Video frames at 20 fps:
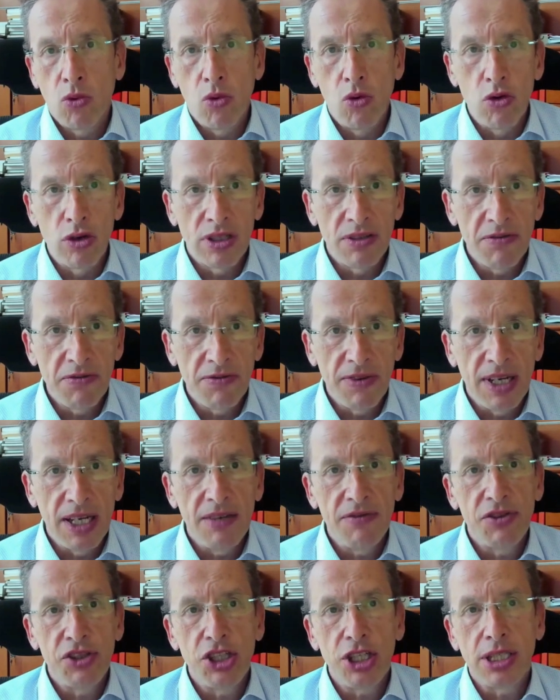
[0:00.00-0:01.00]
or the
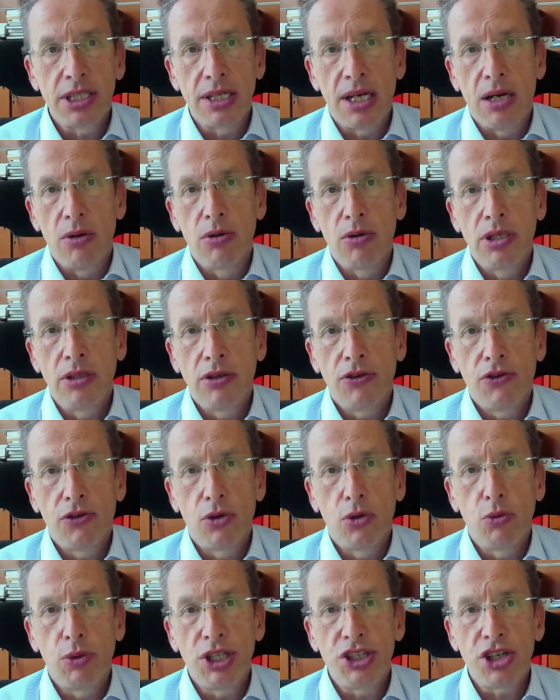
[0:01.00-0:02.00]
5G tower
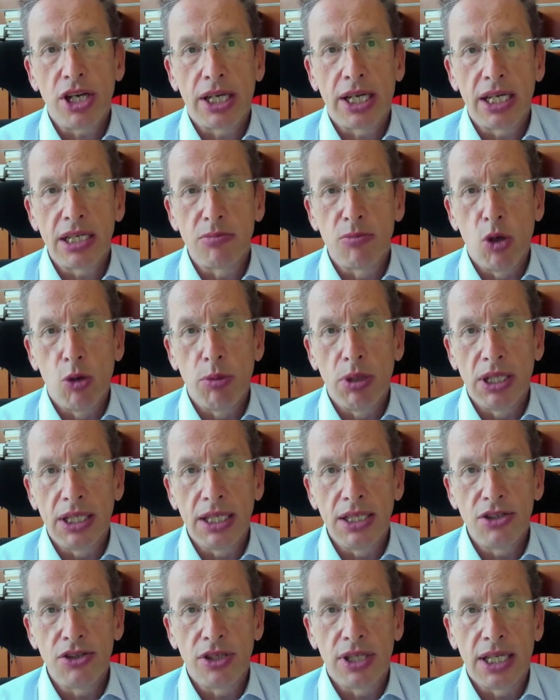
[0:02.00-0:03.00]
through which I get mobile
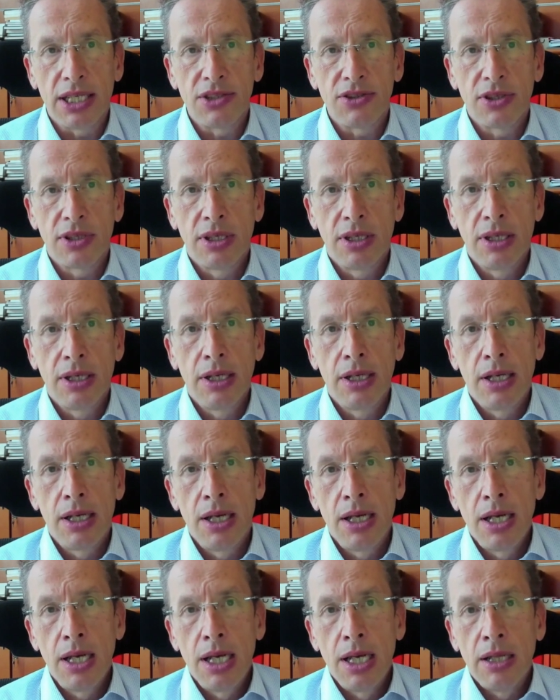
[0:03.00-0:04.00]
internet?
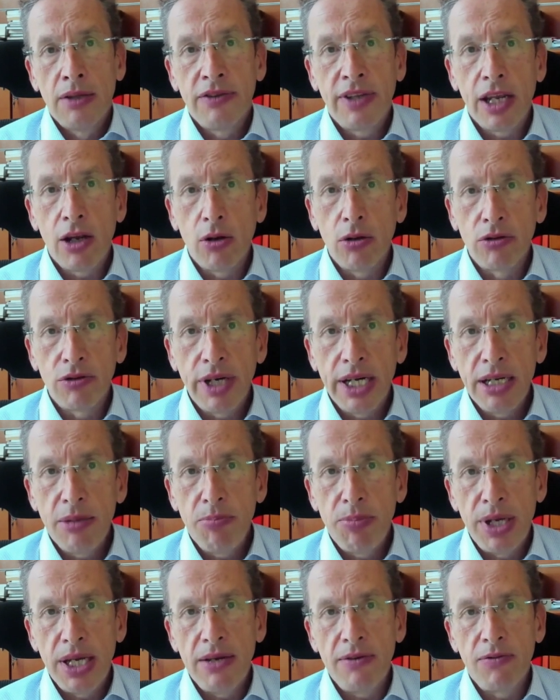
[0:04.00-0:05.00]
They
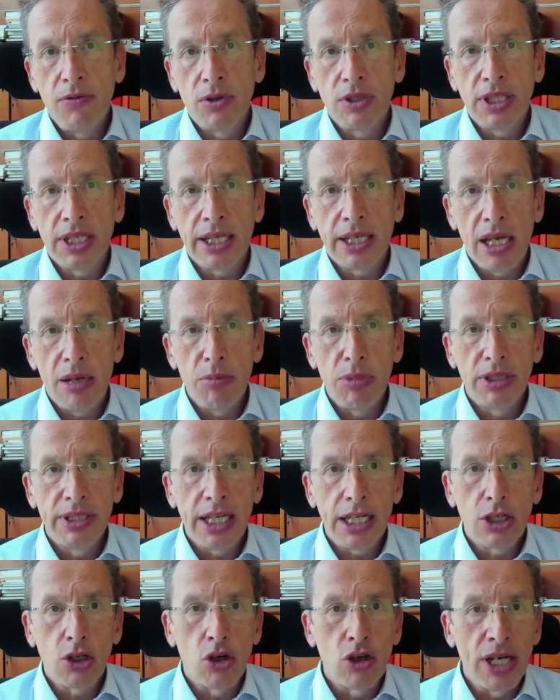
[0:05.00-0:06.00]
already pay for the cable
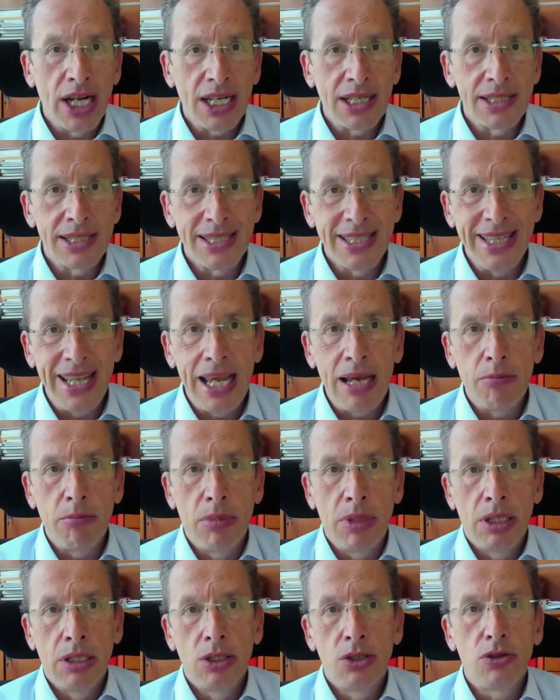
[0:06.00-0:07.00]
that connects
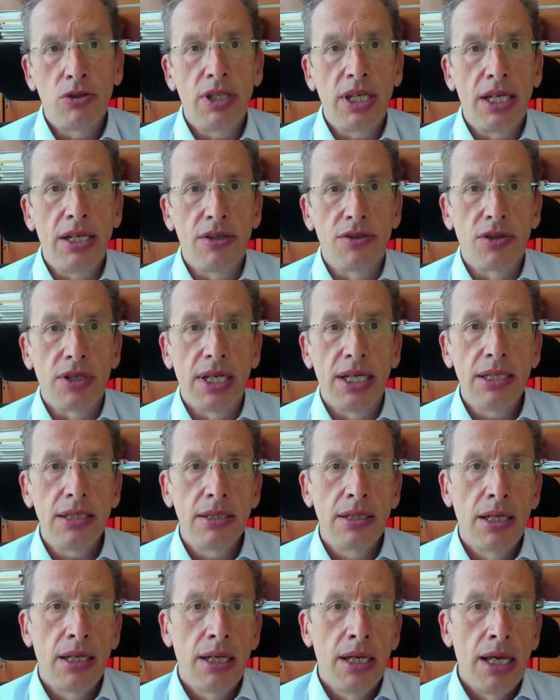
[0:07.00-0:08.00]
them to the
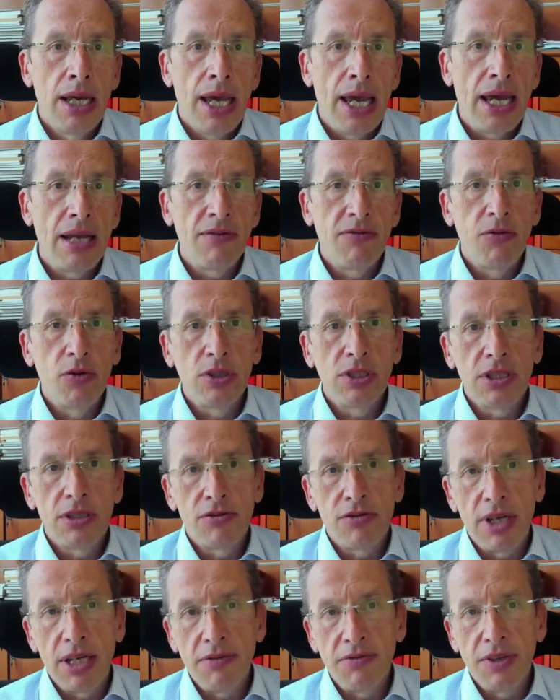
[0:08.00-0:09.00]
internet and for the
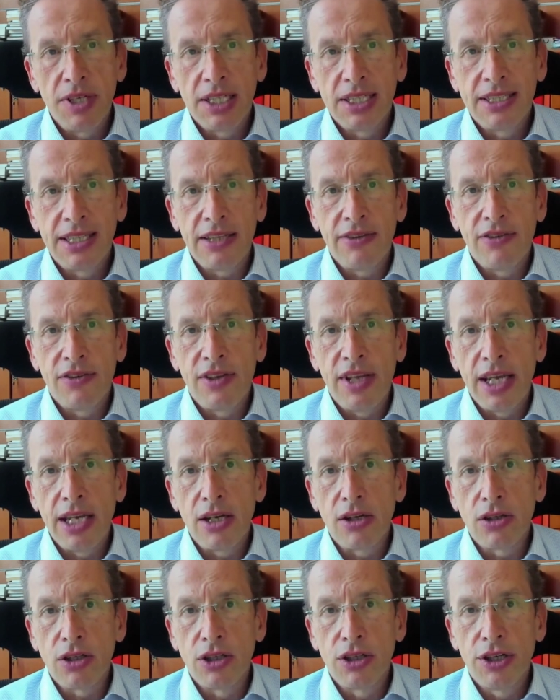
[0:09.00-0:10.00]
traffic that
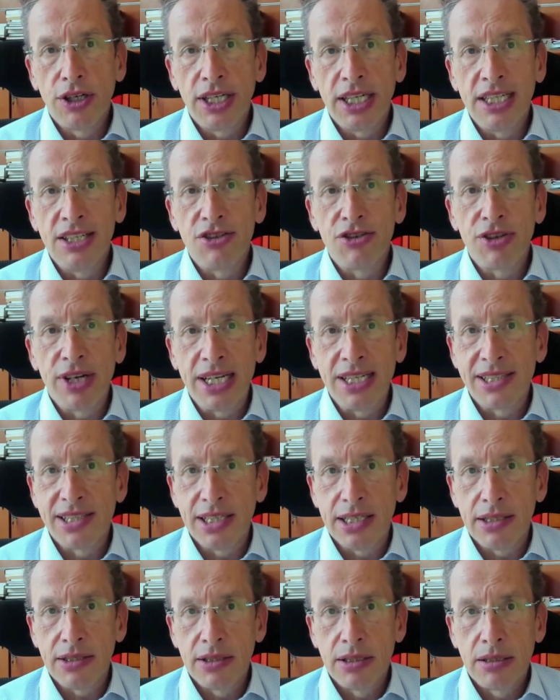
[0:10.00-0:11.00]
they occur in
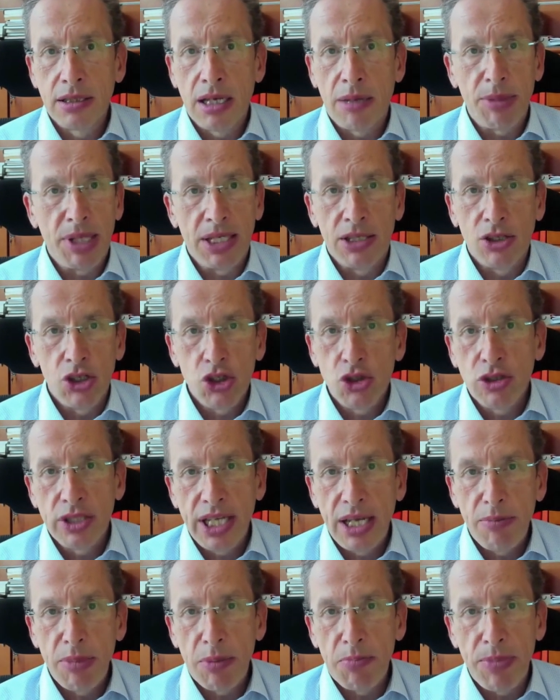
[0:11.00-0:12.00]
transit. I mean,
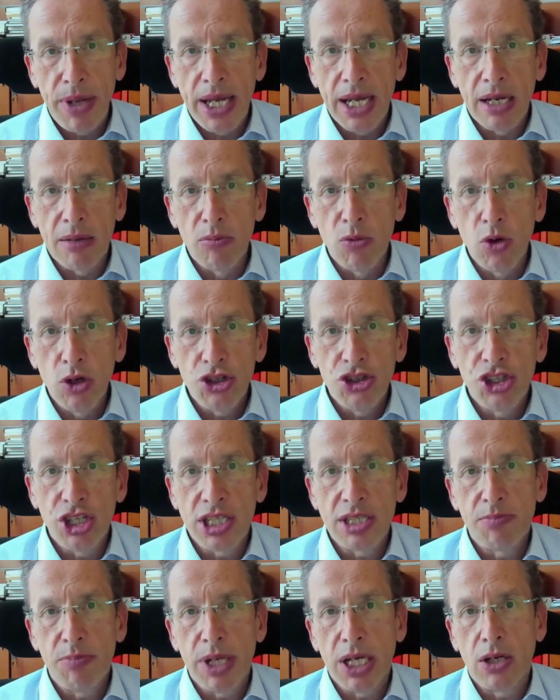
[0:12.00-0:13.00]
should they be paying more
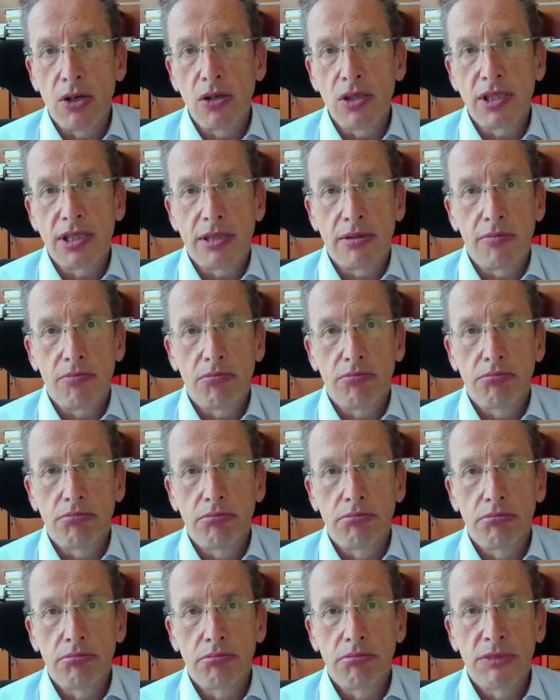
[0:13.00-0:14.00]
just because
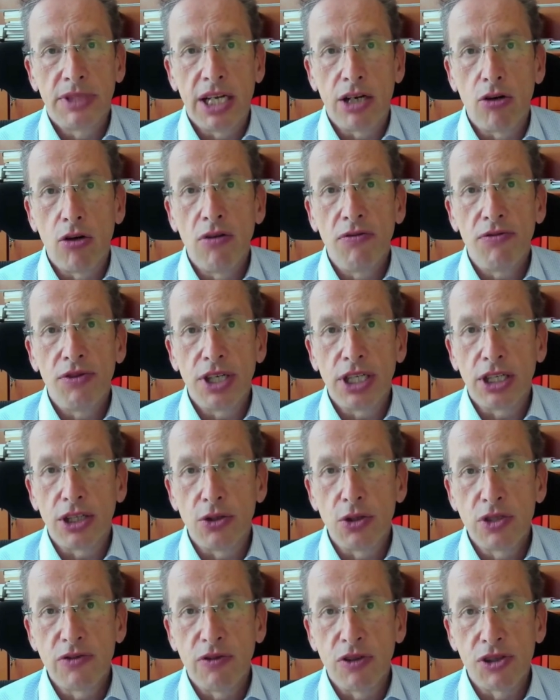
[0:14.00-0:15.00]
they're offering
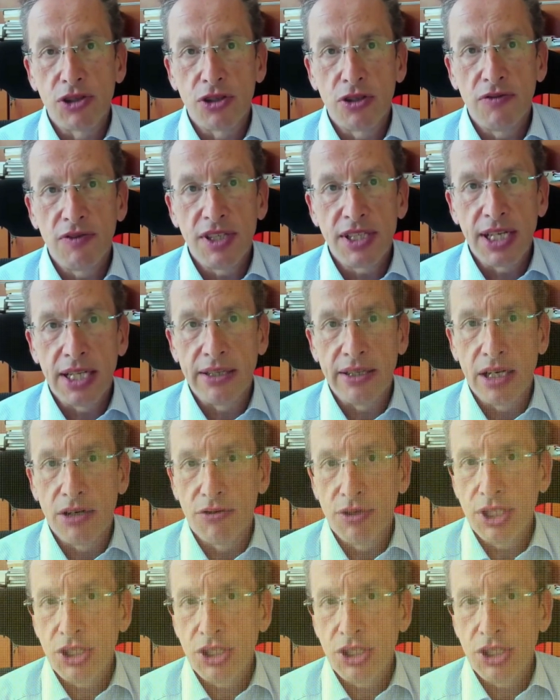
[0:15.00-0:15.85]
a useful service and they're